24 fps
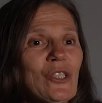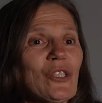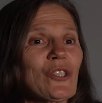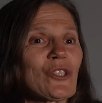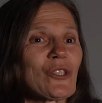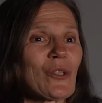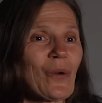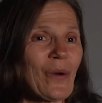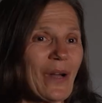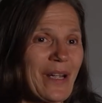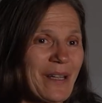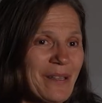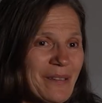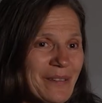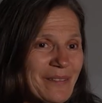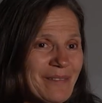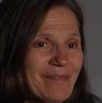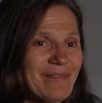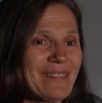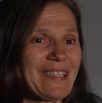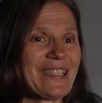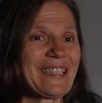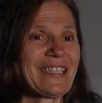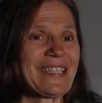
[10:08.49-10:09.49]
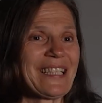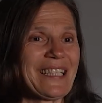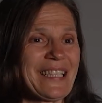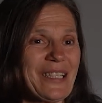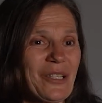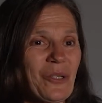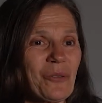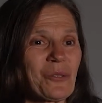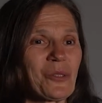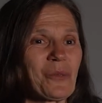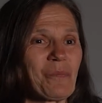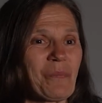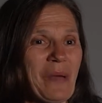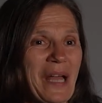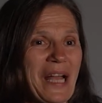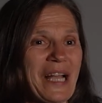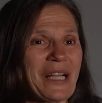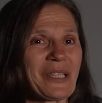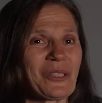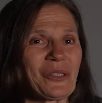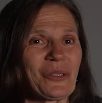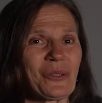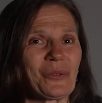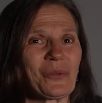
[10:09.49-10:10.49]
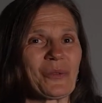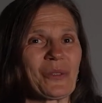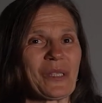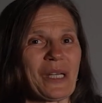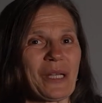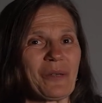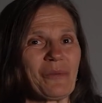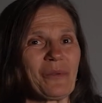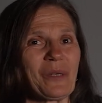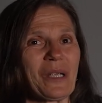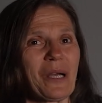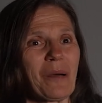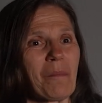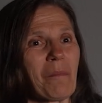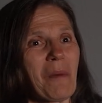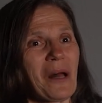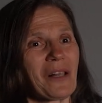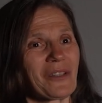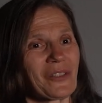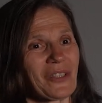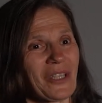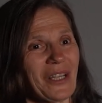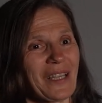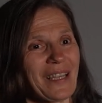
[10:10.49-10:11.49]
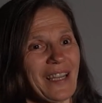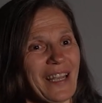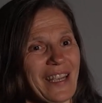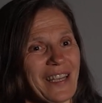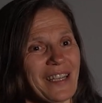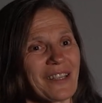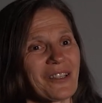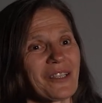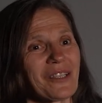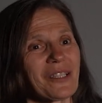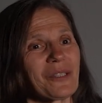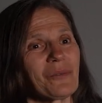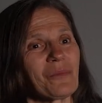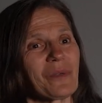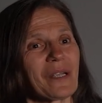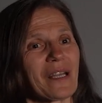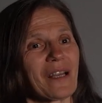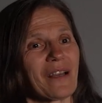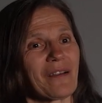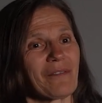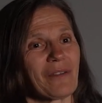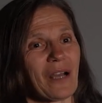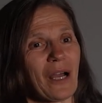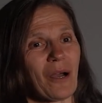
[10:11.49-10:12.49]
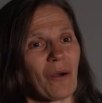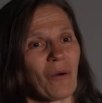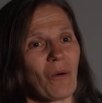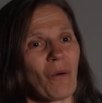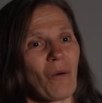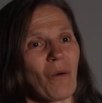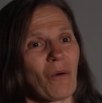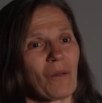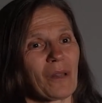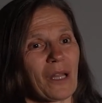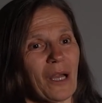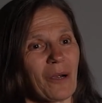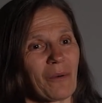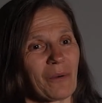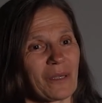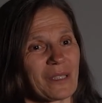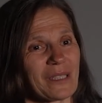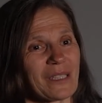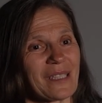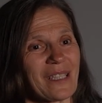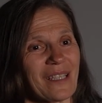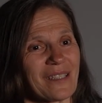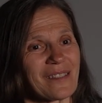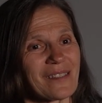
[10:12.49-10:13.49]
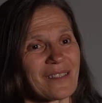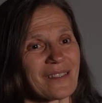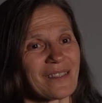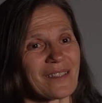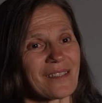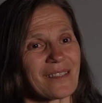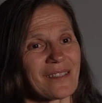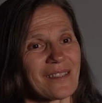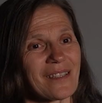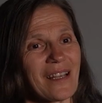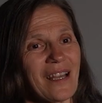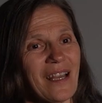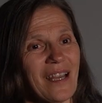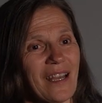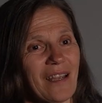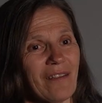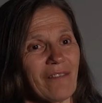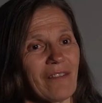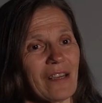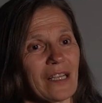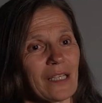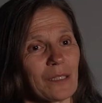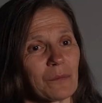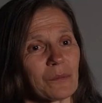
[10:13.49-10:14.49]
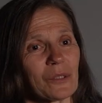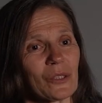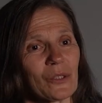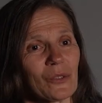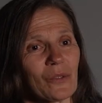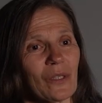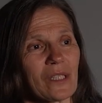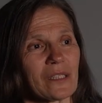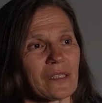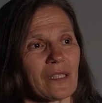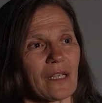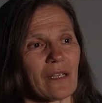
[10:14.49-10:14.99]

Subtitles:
So it goes back to that we are multi-layered. We have all our senses available to us.